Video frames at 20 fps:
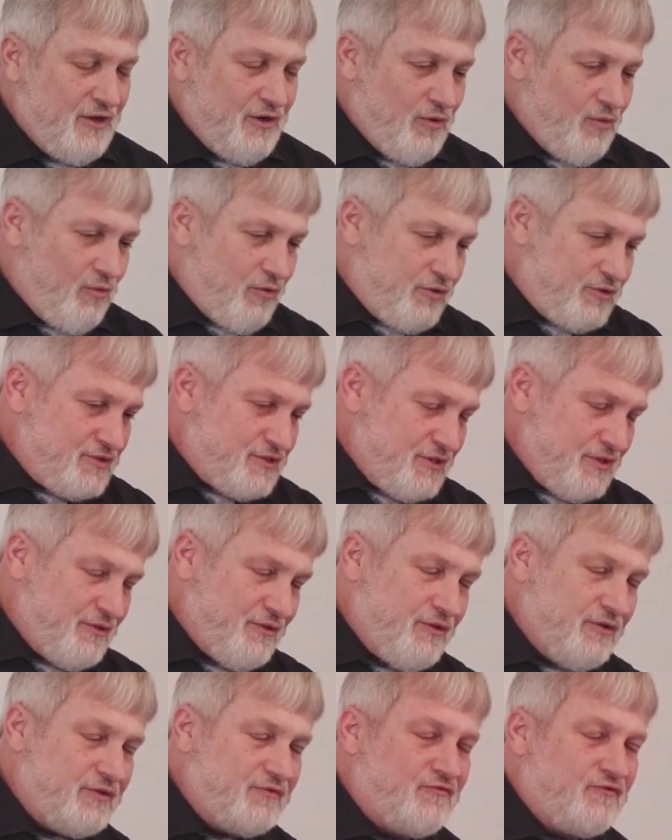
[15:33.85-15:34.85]
We're to
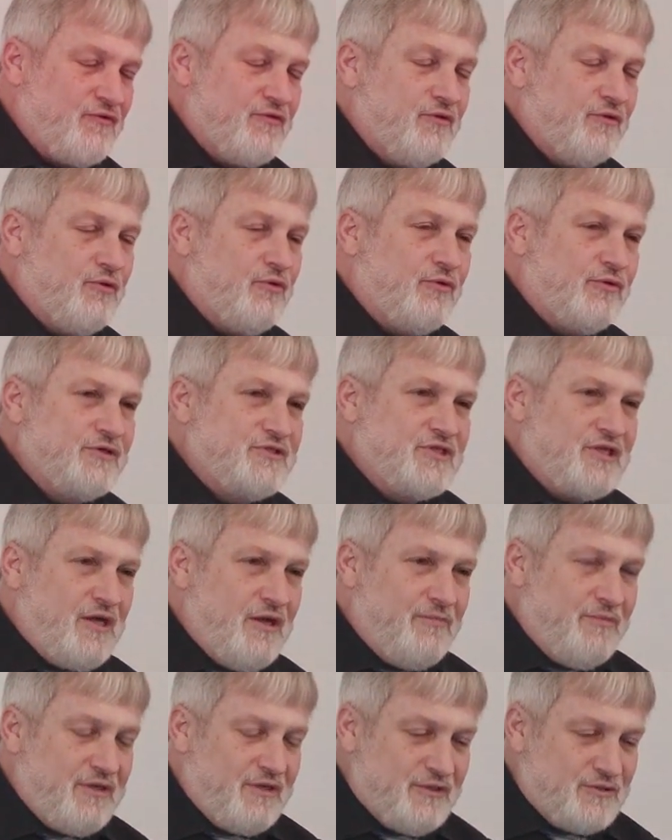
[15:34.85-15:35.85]
look for the Lord's
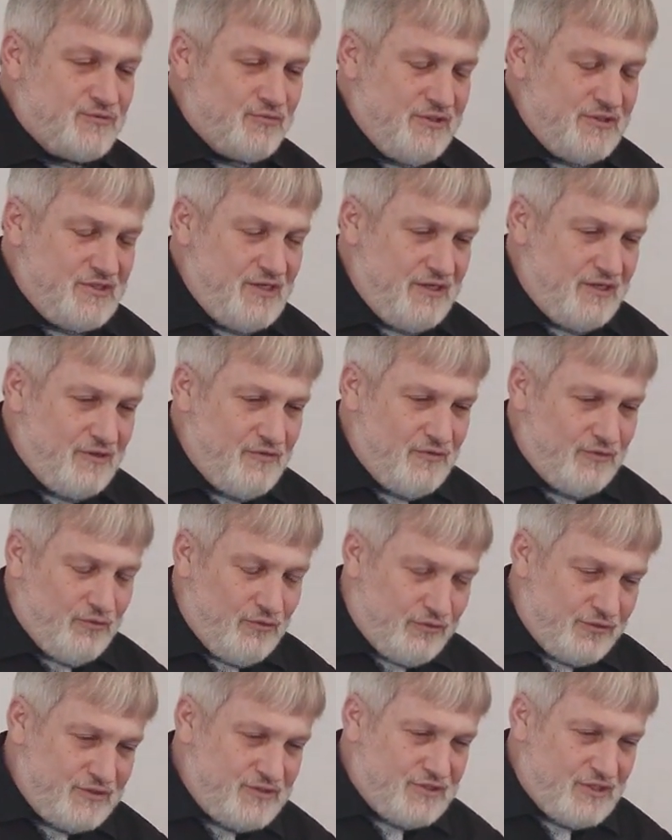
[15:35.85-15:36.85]
coming as we take of the
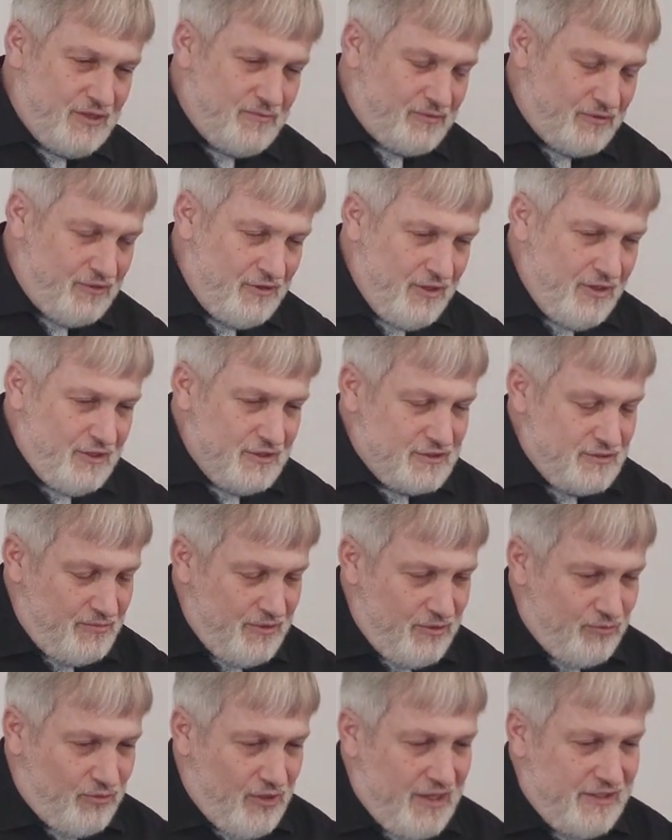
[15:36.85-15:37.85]
Lord's Supper, to
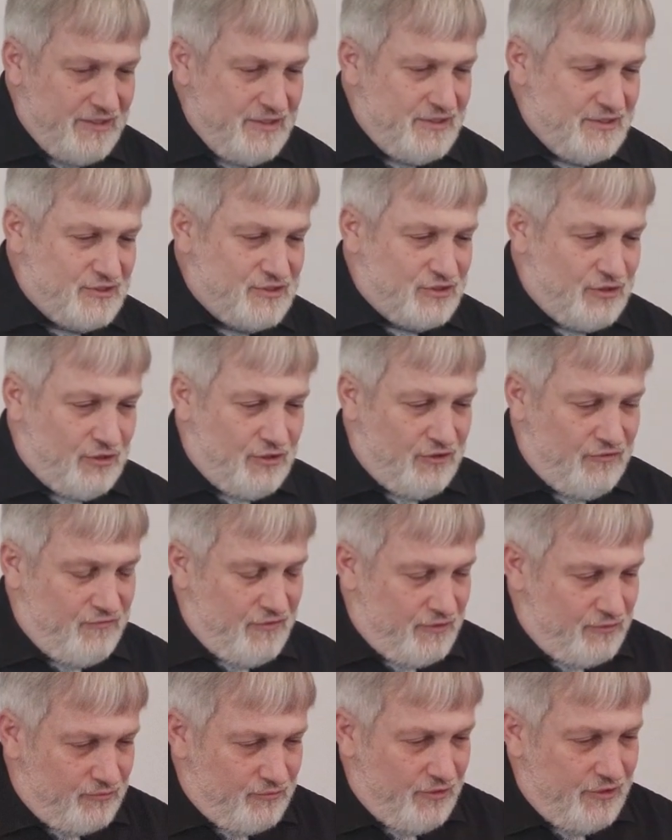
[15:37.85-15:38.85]
be ready to serve
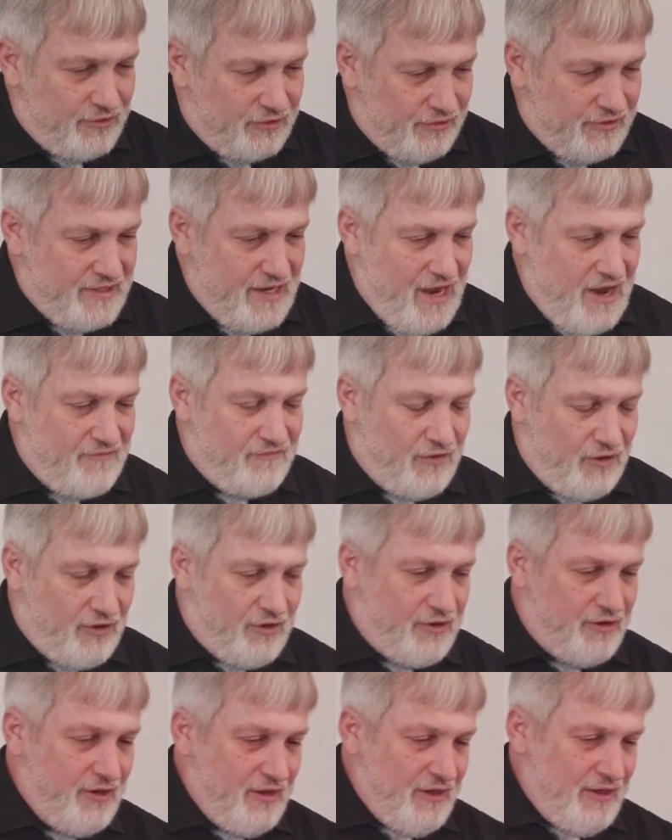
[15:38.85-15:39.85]
and literally have
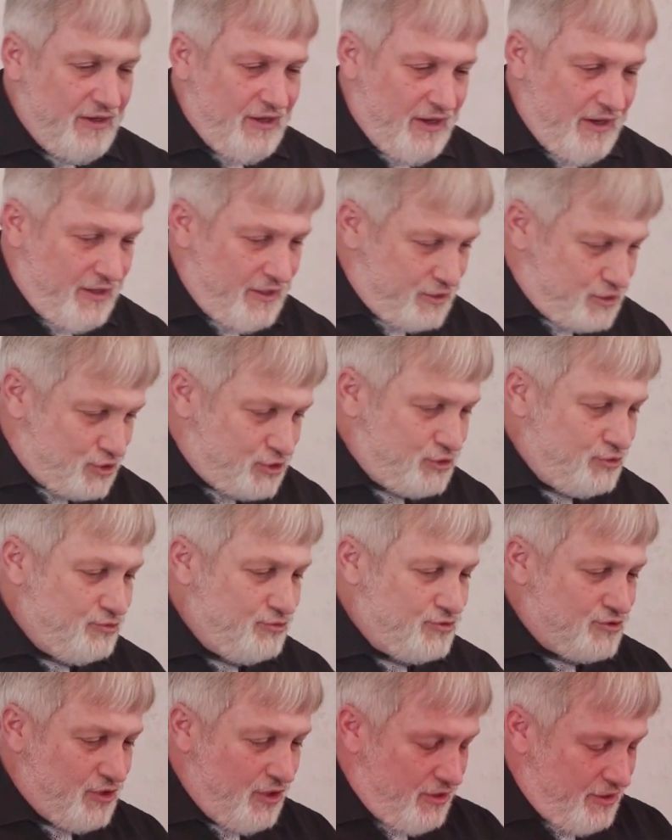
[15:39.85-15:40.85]
our uh,
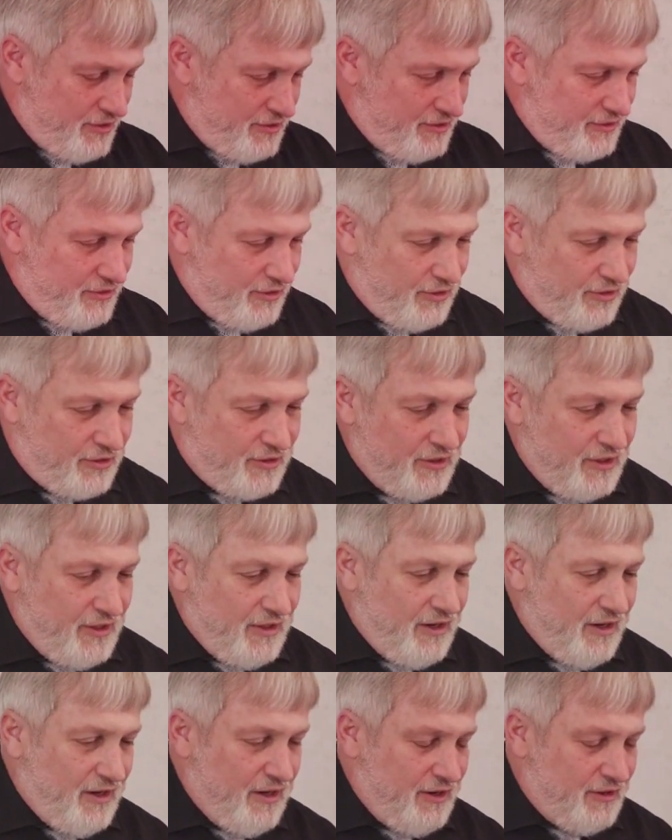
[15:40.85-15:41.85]
shoes on and our
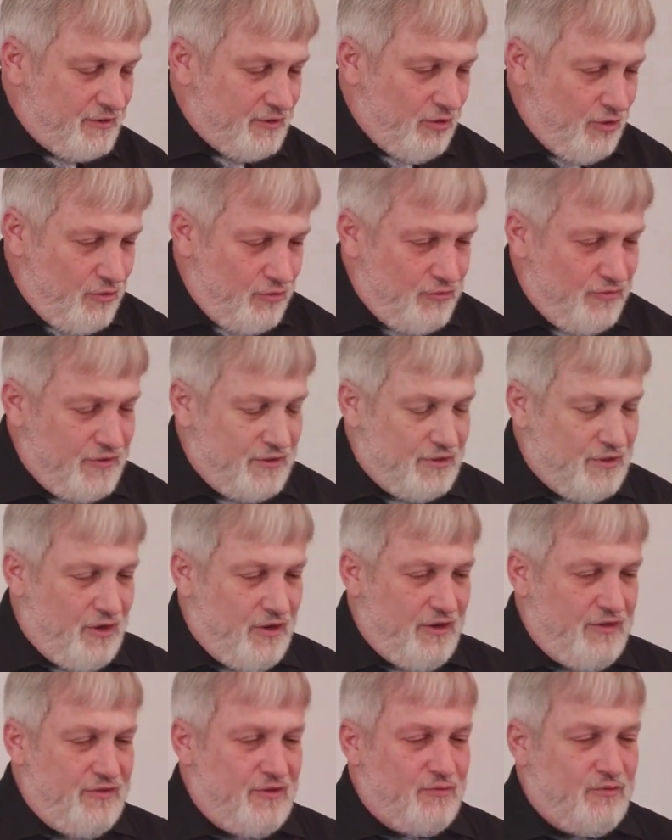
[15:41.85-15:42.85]
uh, clothing
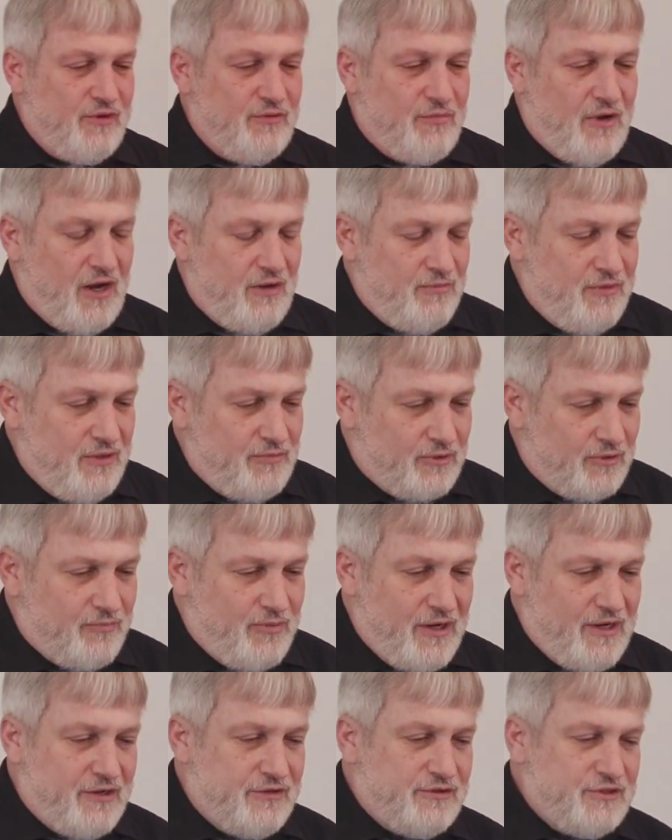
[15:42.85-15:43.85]
on that we might be
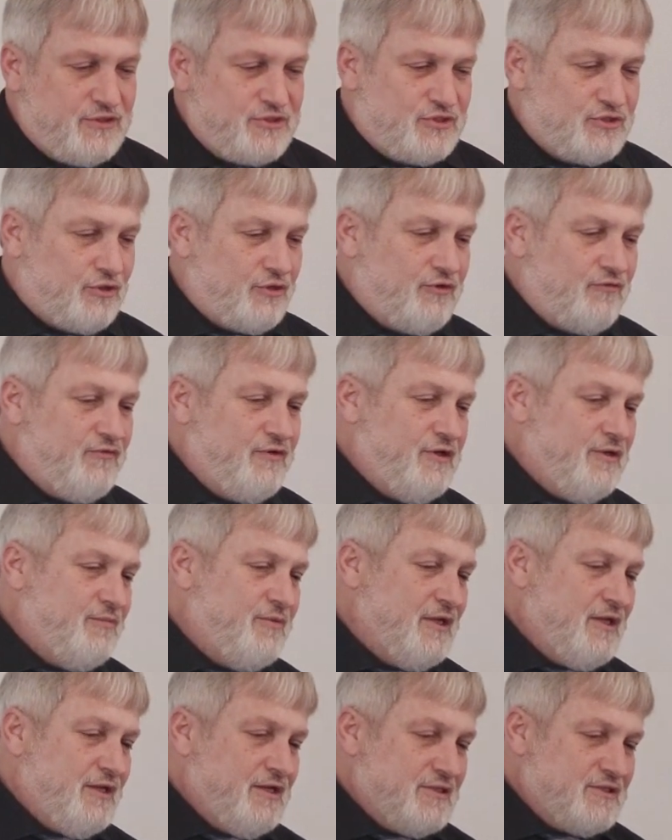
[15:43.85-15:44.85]
prepared to serve Him
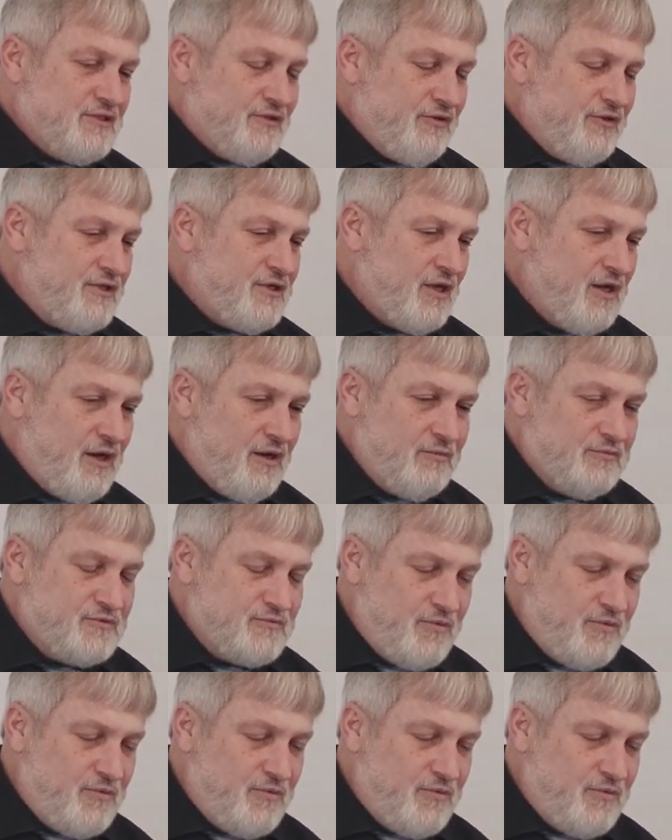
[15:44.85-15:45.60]
till He comes.